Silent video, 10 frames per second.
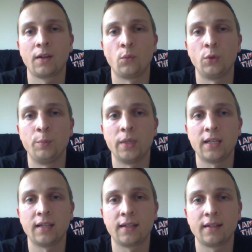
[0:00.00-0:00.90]
will
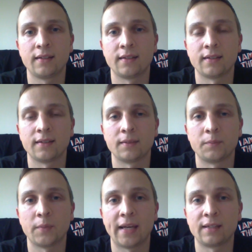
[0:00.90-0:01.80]
be
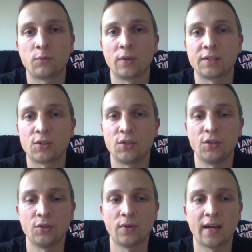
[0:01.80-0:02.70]
added once
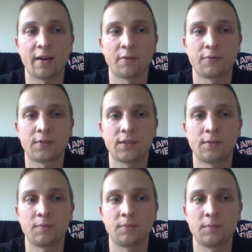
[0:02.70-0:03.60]
you have
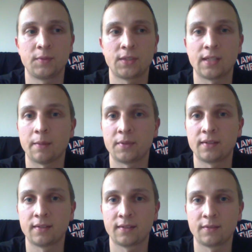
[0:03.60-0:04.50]
stepped
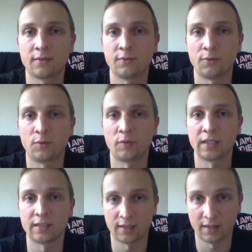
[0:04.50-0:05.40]
forward
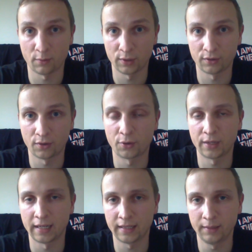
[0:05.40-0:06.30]
and said, I want to
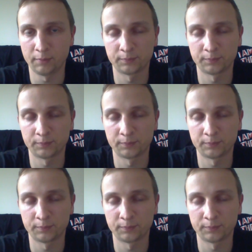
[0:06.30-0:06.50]
coordinate them.